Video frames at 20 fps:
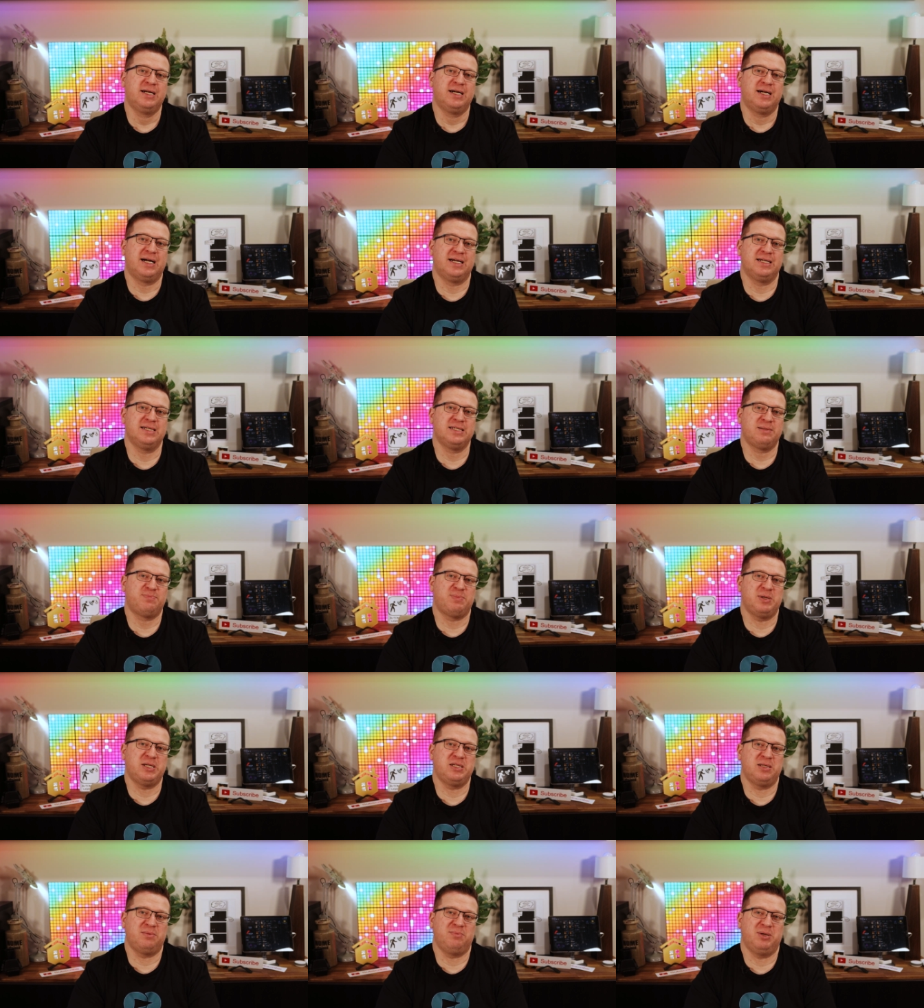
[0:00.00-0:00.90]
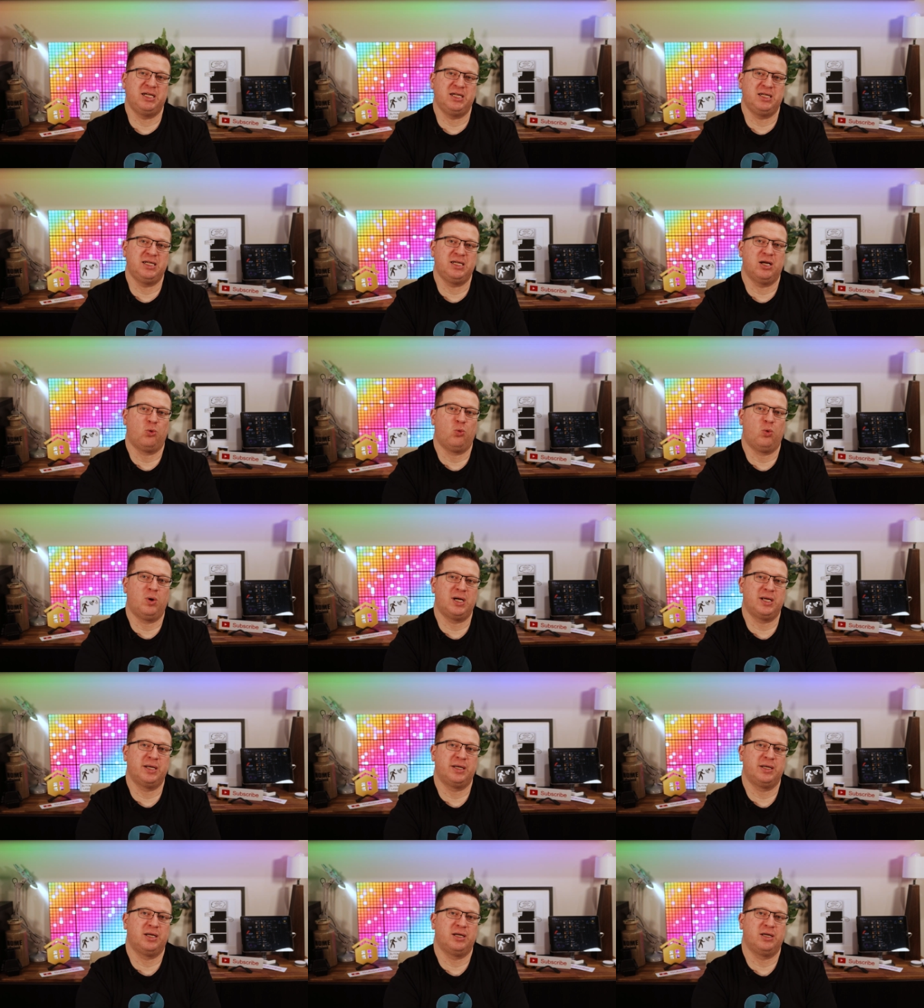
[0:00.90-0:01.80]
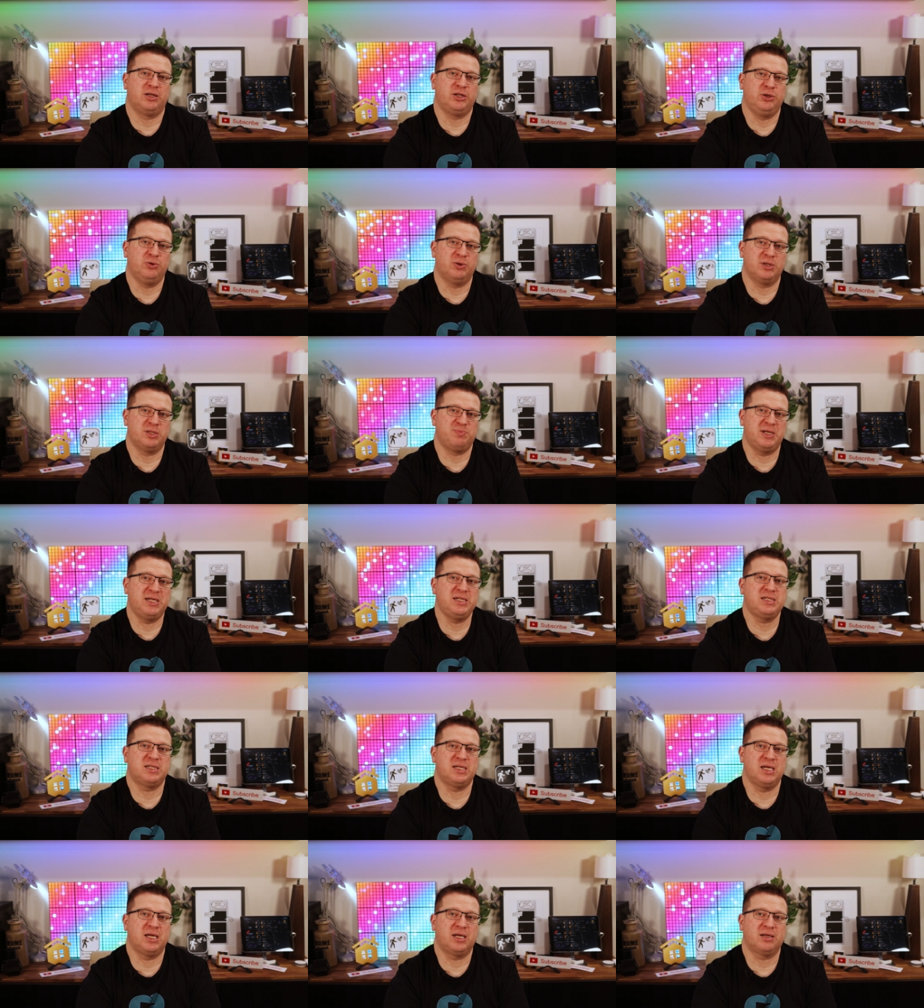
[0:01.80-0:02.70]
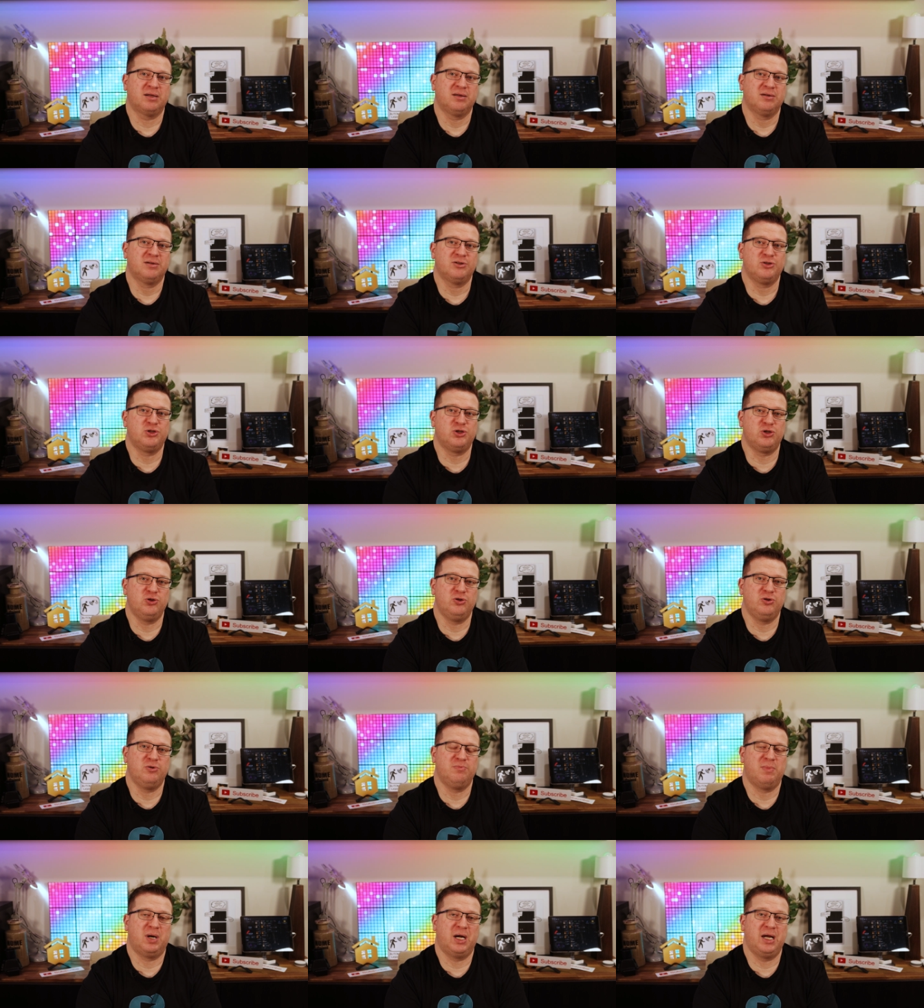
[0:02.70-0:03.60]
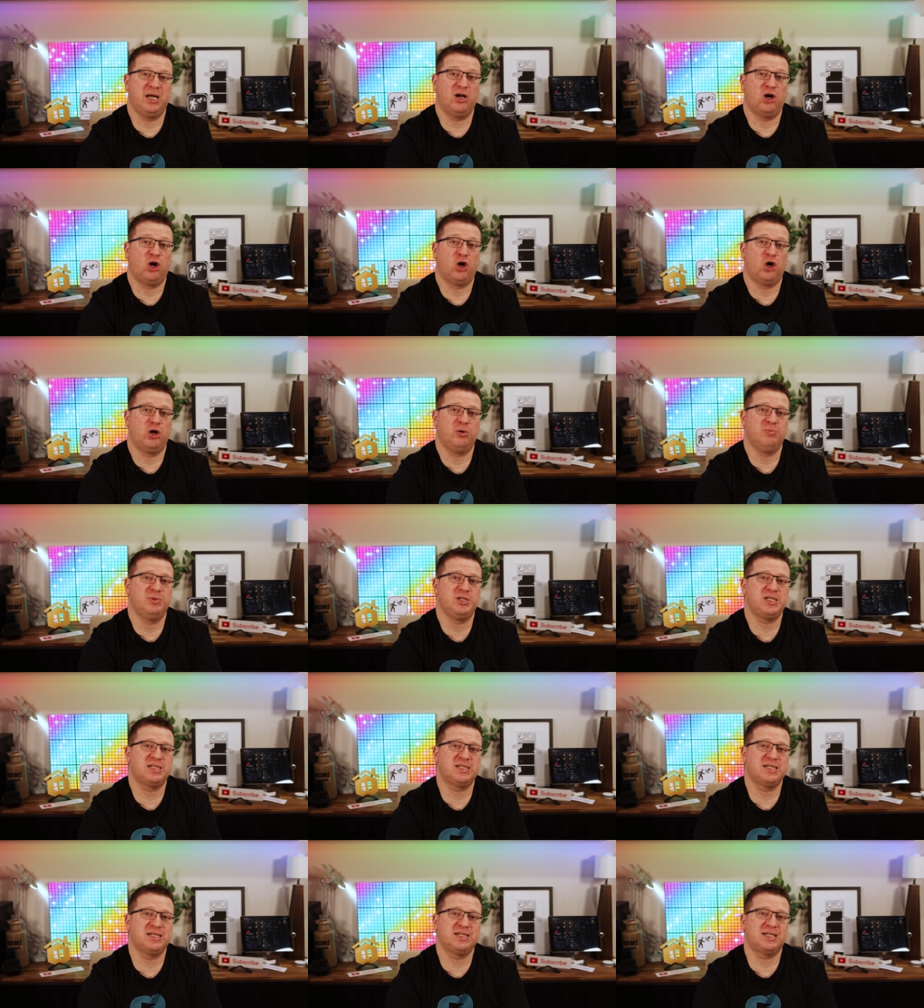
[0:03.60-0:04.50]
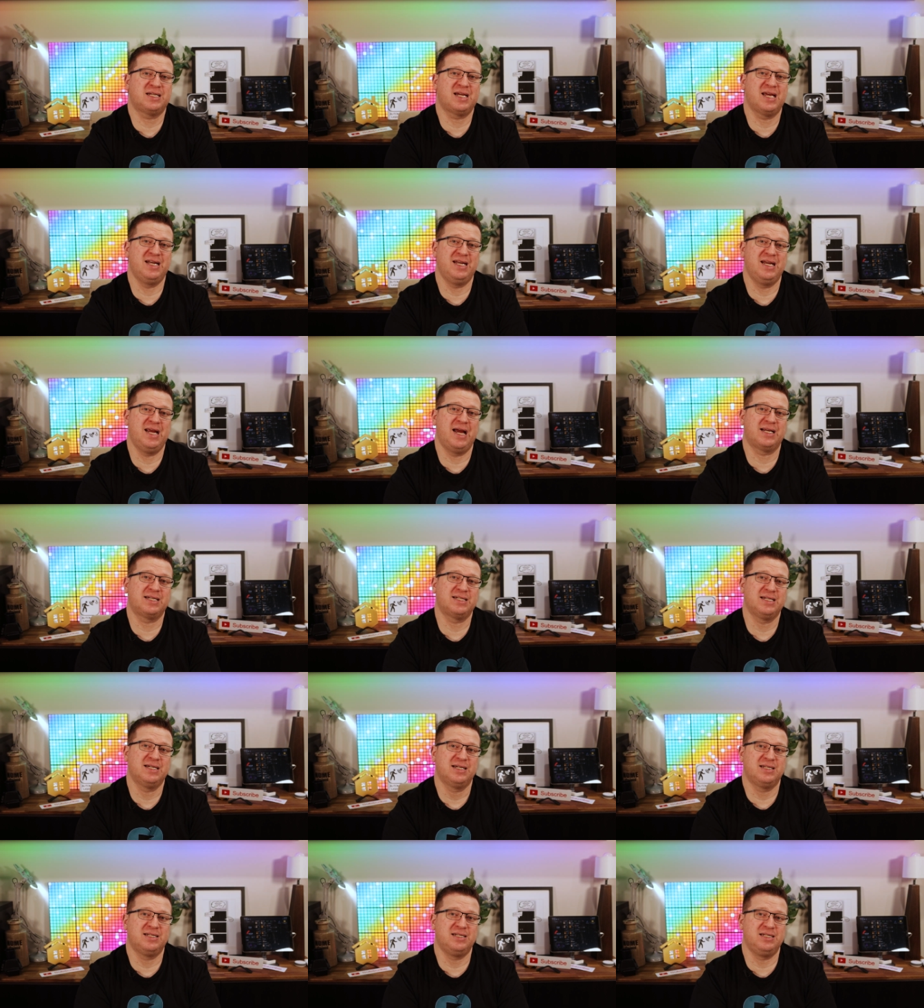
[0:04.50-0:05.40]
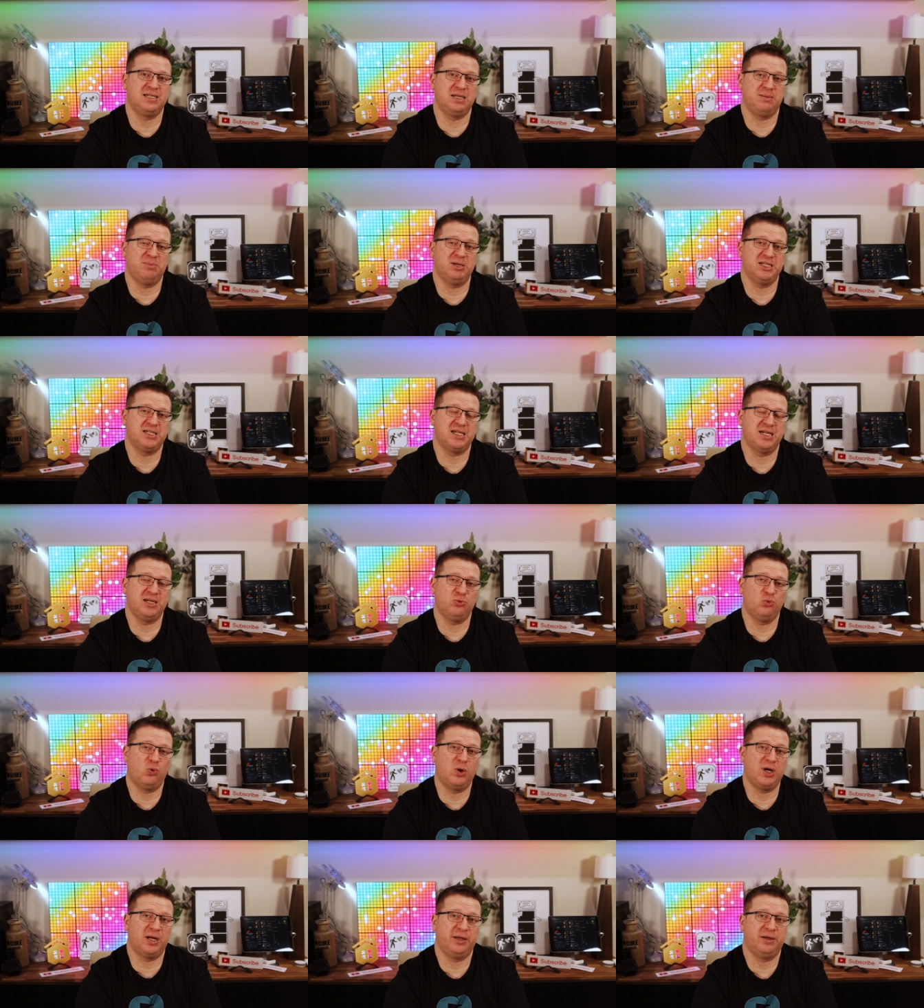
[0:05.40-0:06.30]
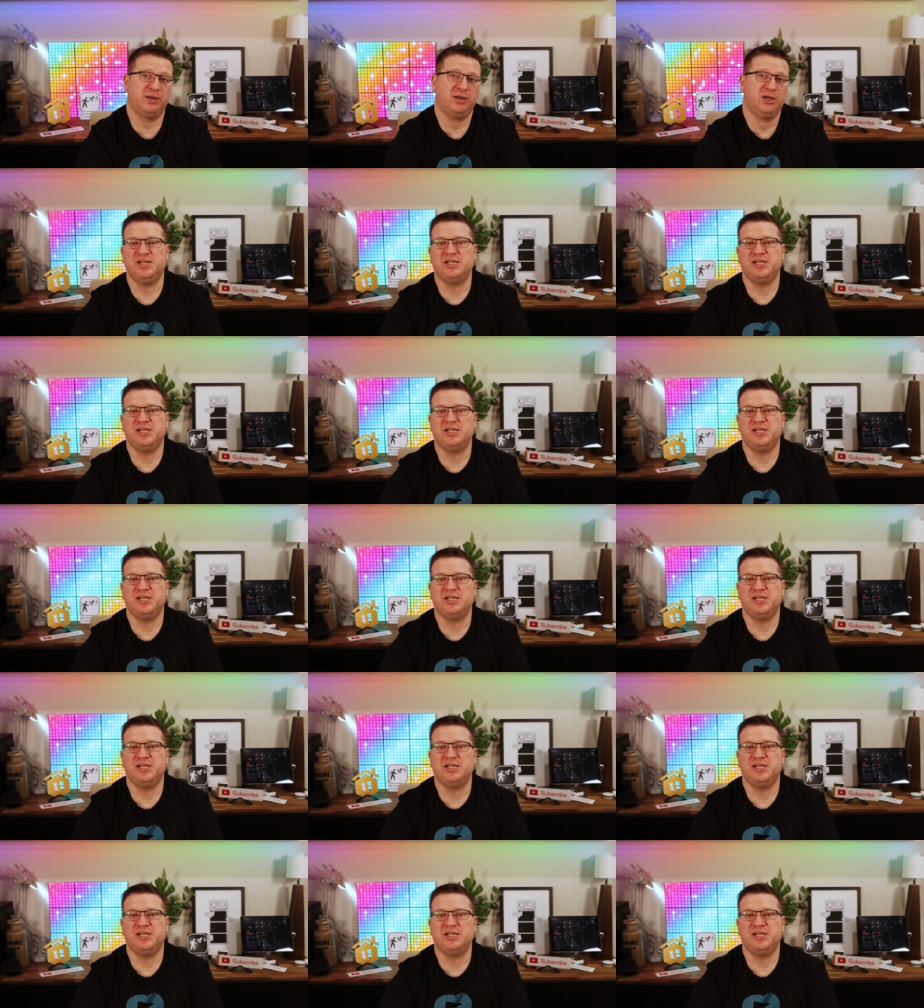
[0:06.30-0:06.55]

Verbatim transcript: HUS BZB1 USB stick to my Home Assistant Connect ZBT1.